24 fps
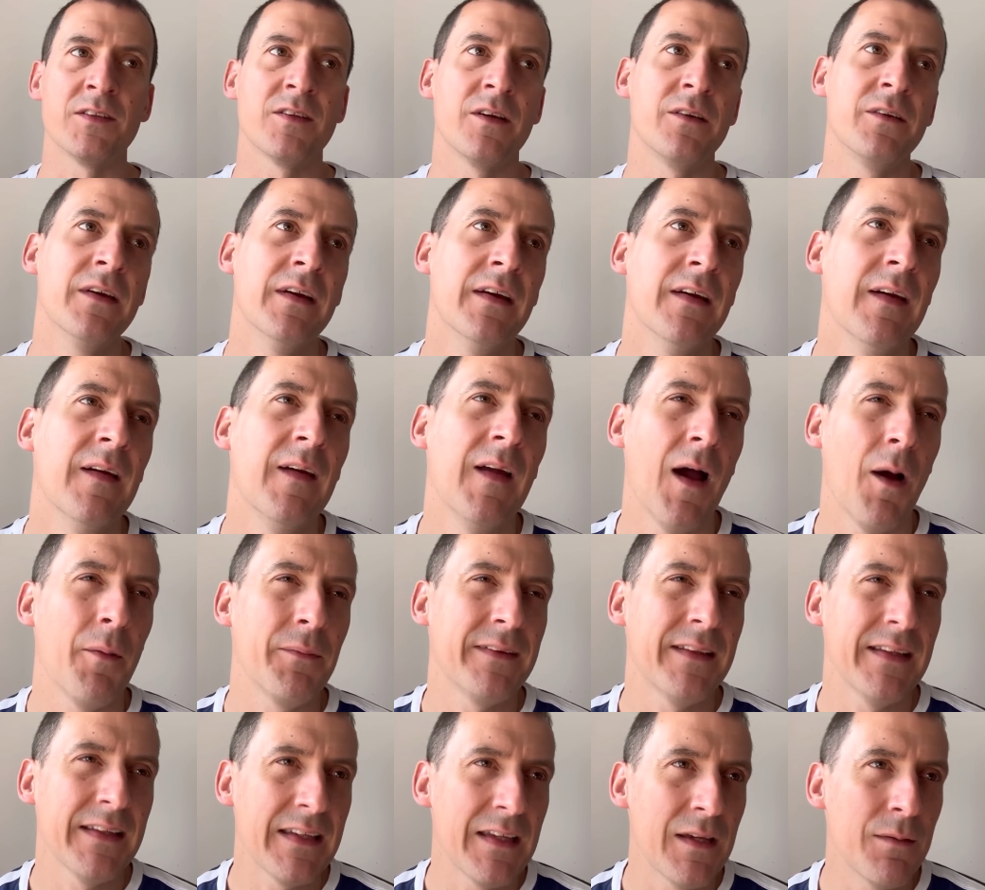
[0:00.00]
So I
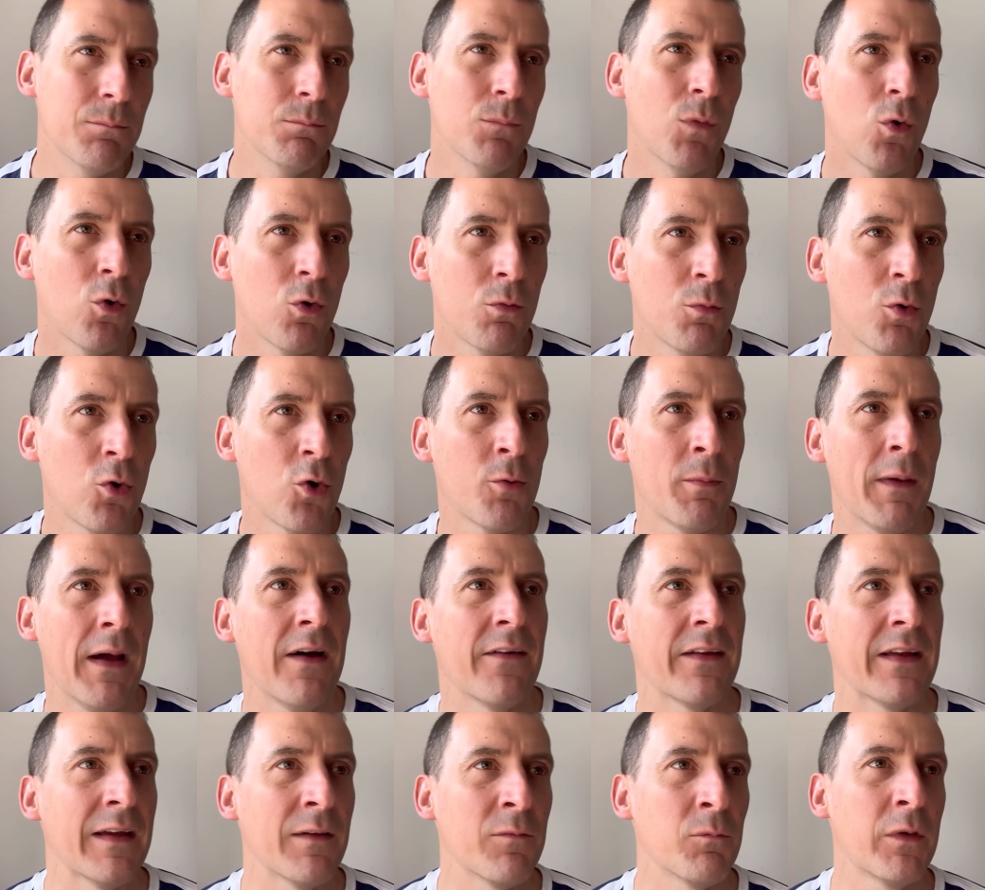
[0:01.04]
was thinking more and more
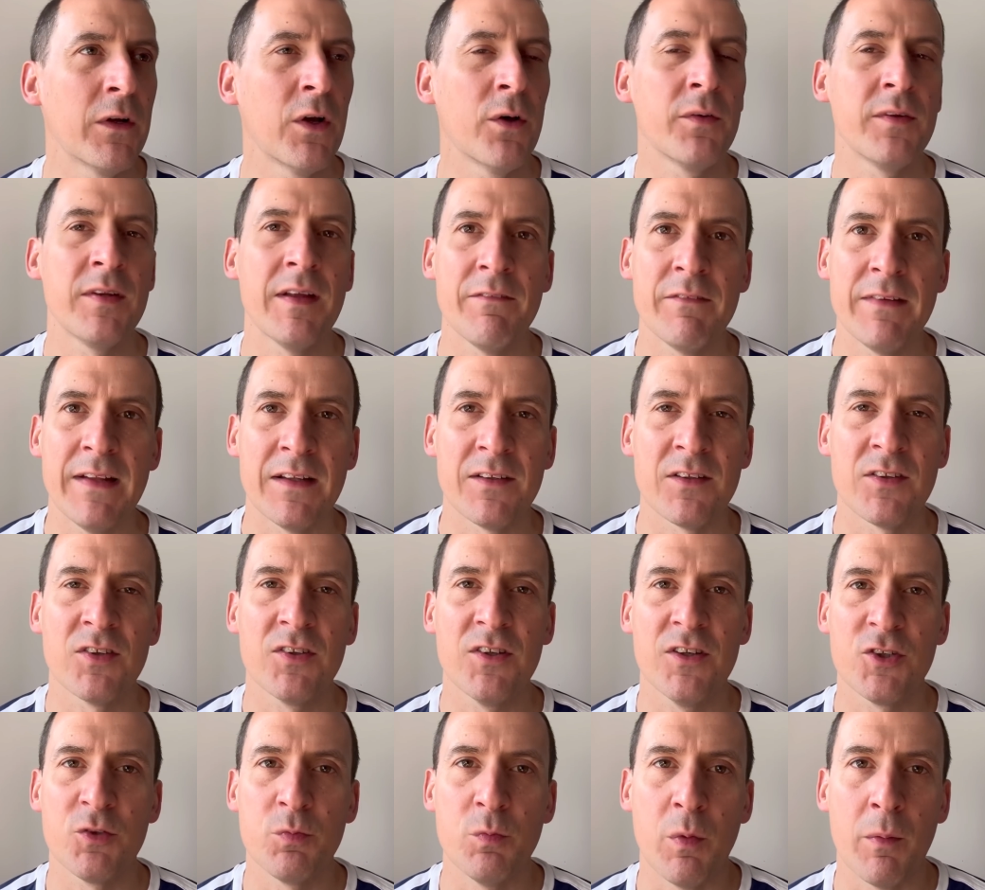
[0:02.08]
about it. And when I was having that
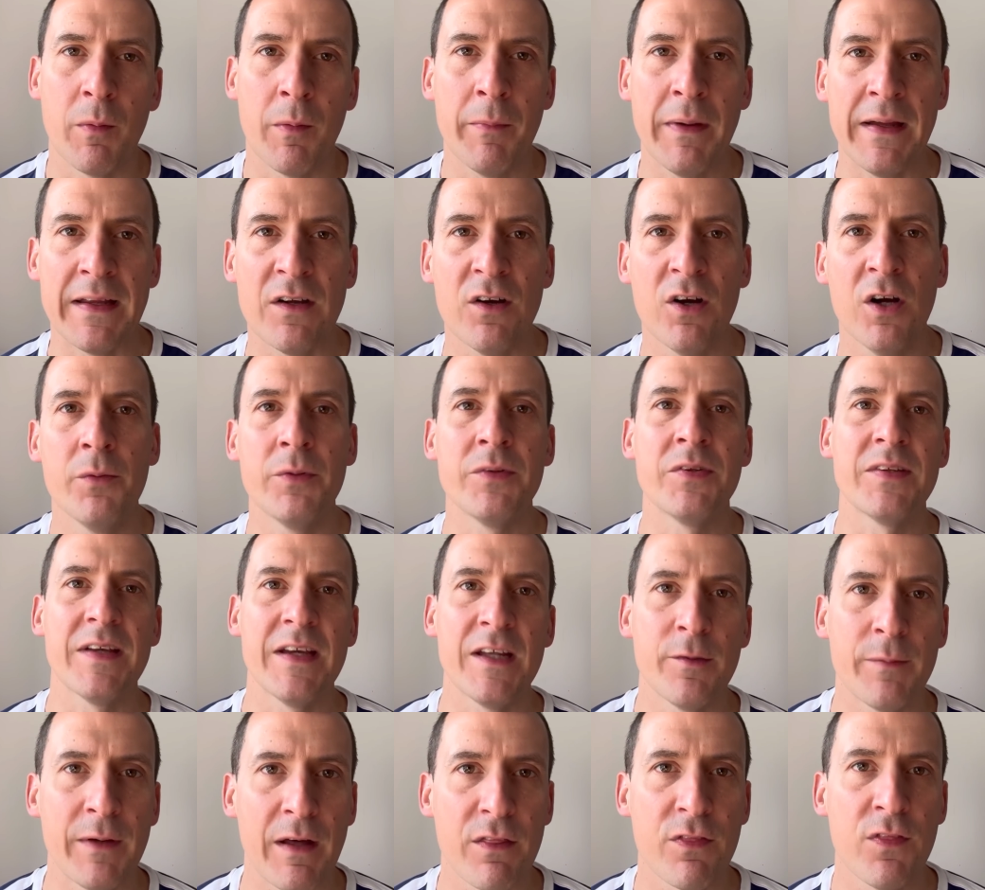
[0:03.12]
discussion with my mate, I was
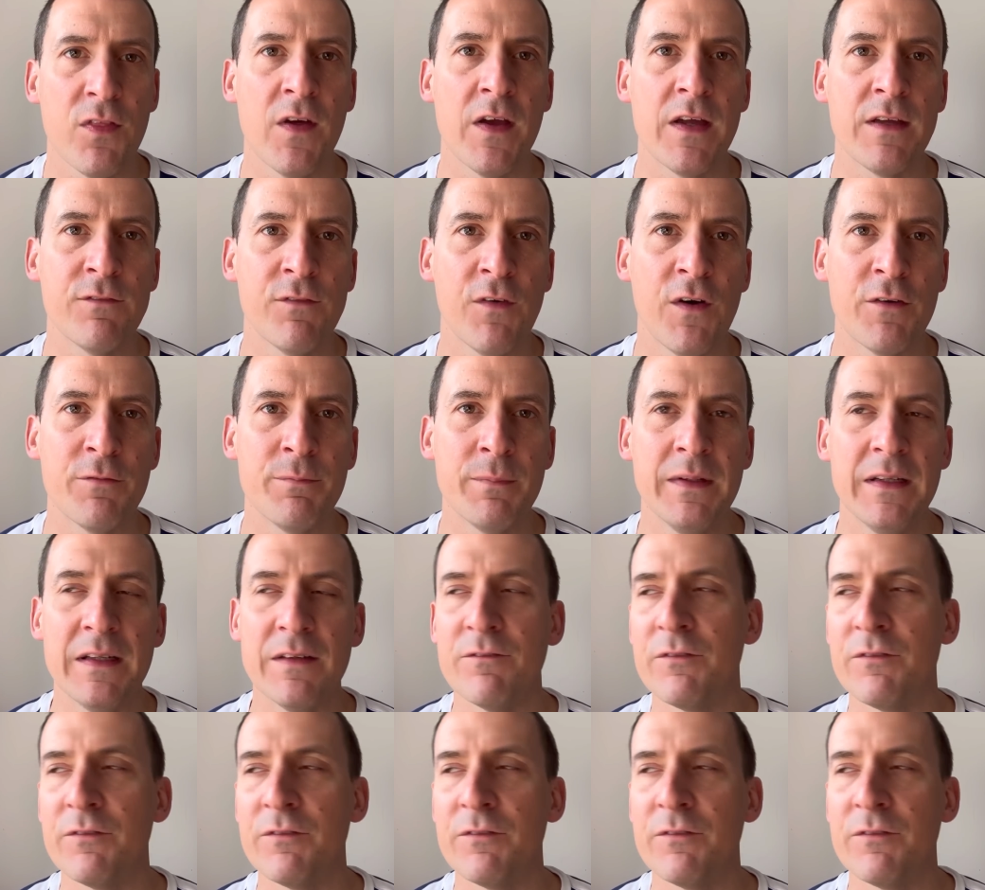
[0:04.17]
saying about 35 million